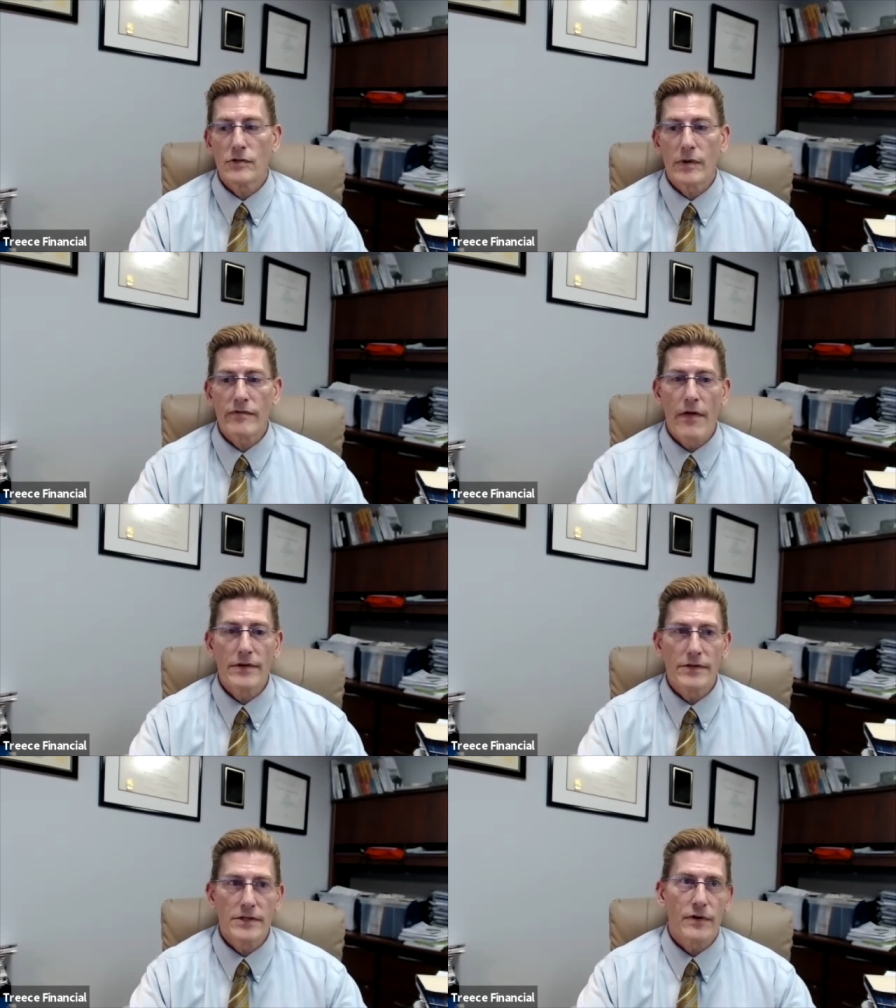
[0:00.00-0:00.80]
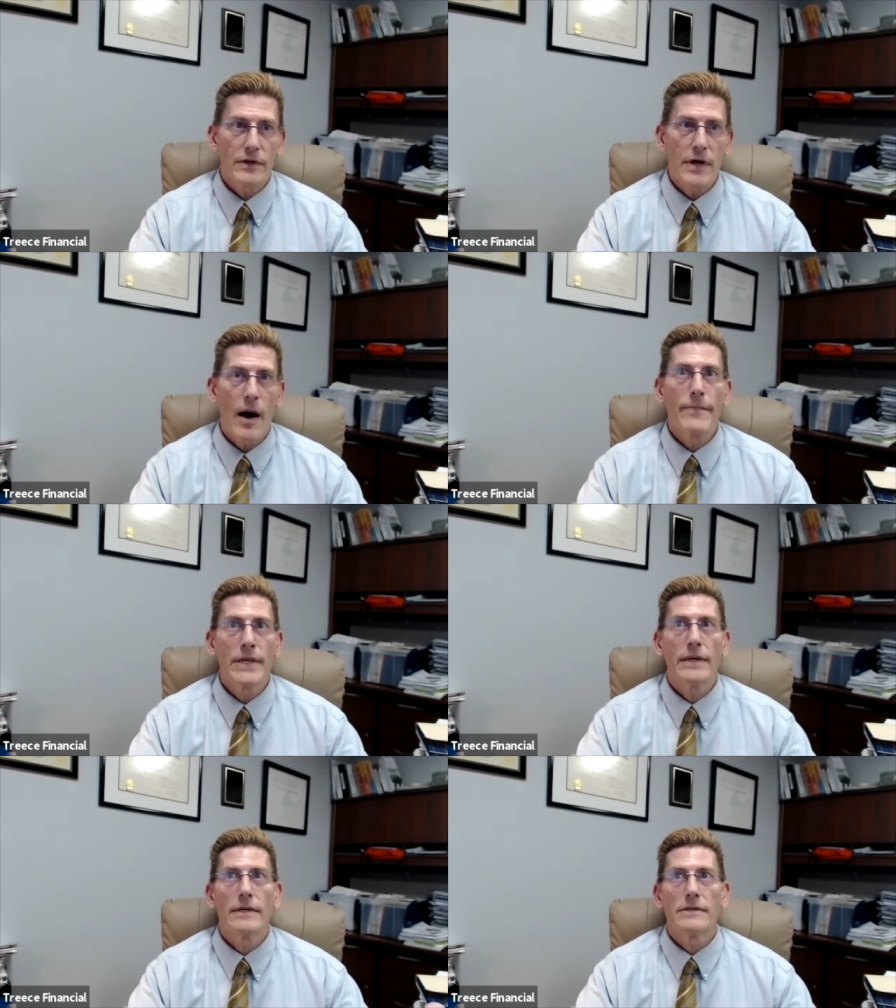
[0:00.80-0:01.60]
and we have all these different
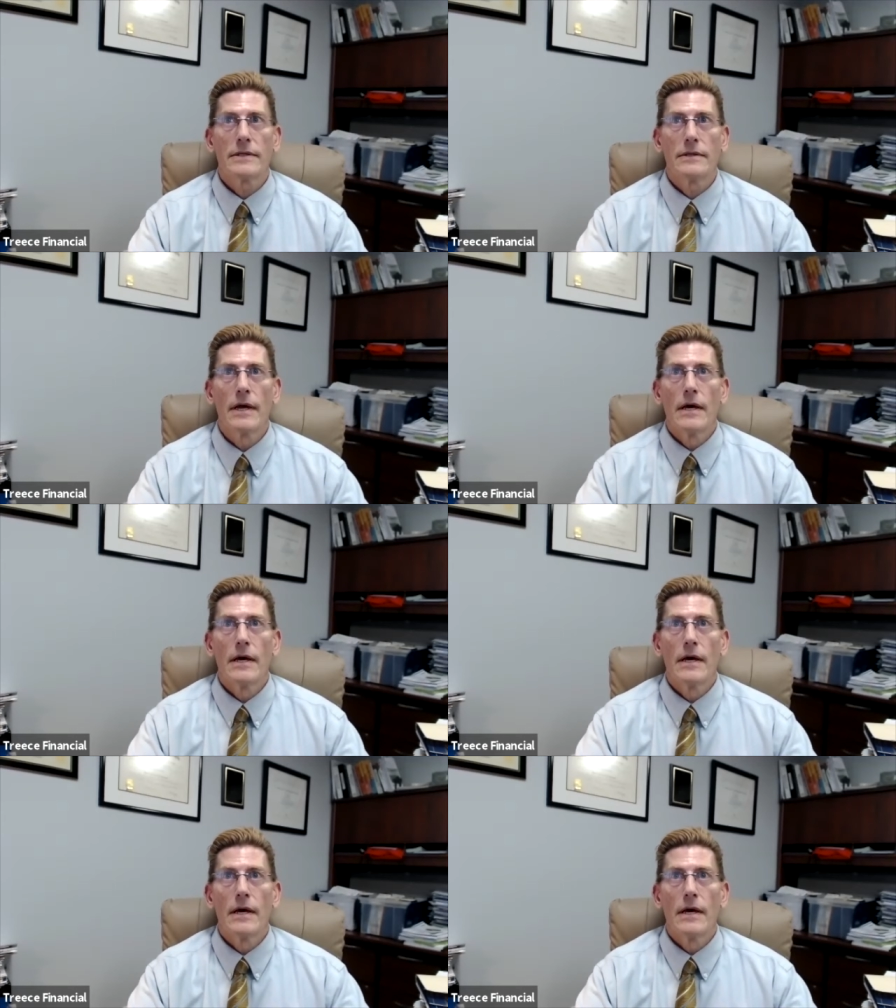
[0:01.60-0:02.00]
companies and